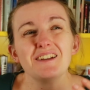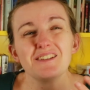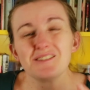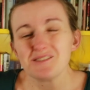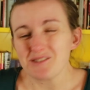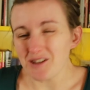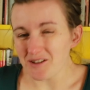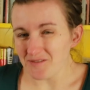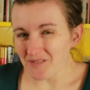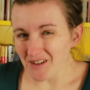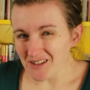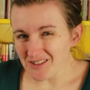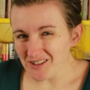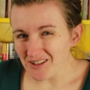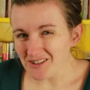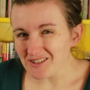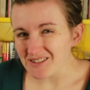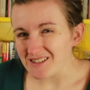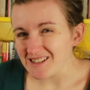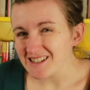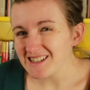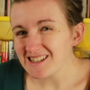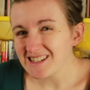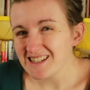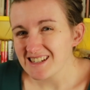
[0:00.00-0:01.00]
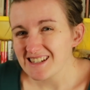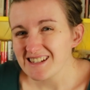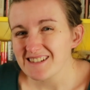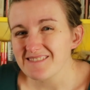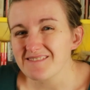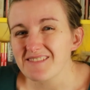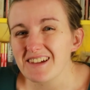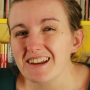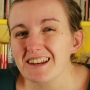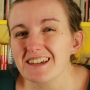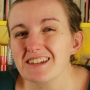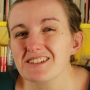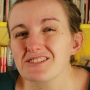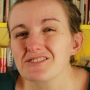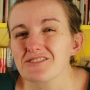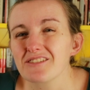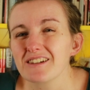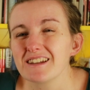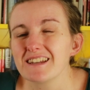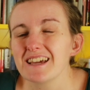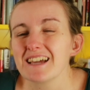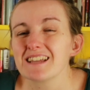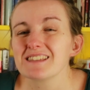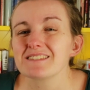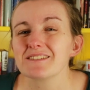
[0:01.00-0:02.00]
So far so good, really
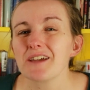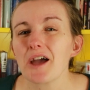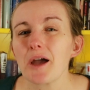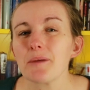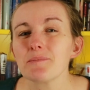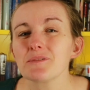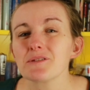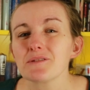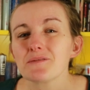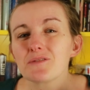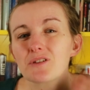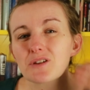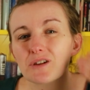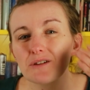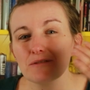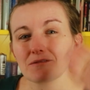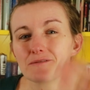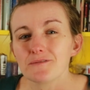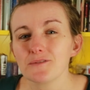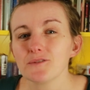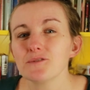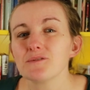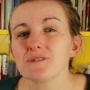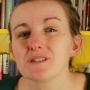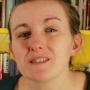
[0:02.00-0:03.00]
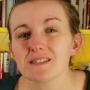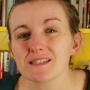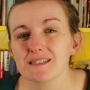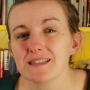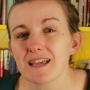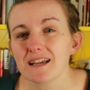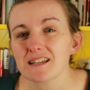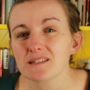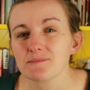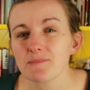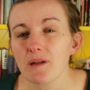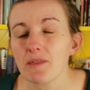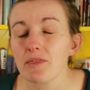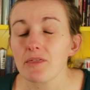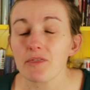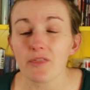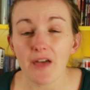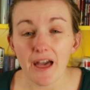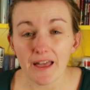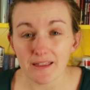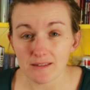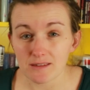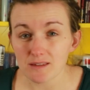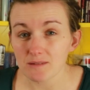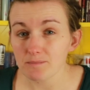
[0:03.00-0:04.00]
enjoying it. In terms of looking forward to next month,
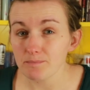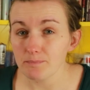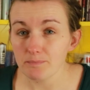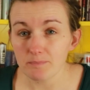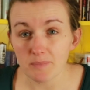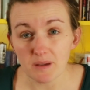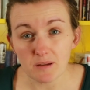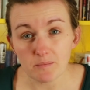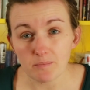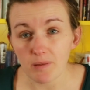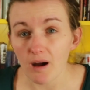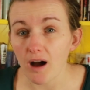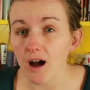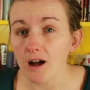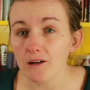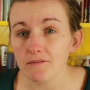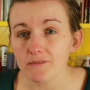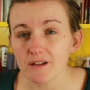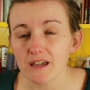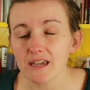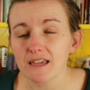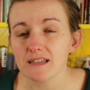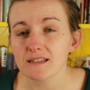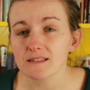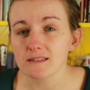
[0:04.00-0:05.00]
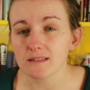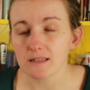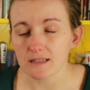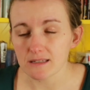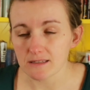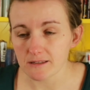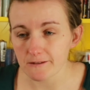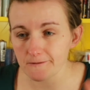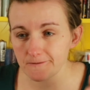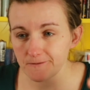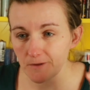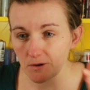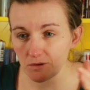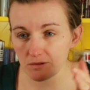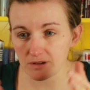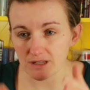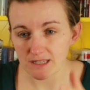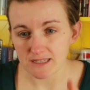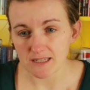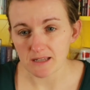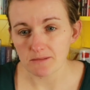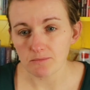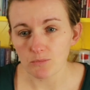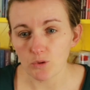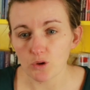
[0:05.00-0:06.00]
that's a big part of it, is, is the
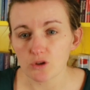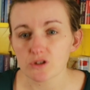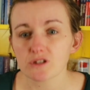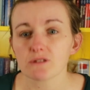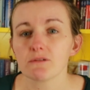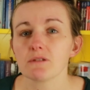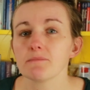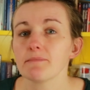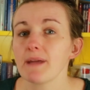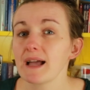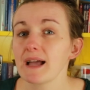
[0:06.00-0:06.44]
focus in more so on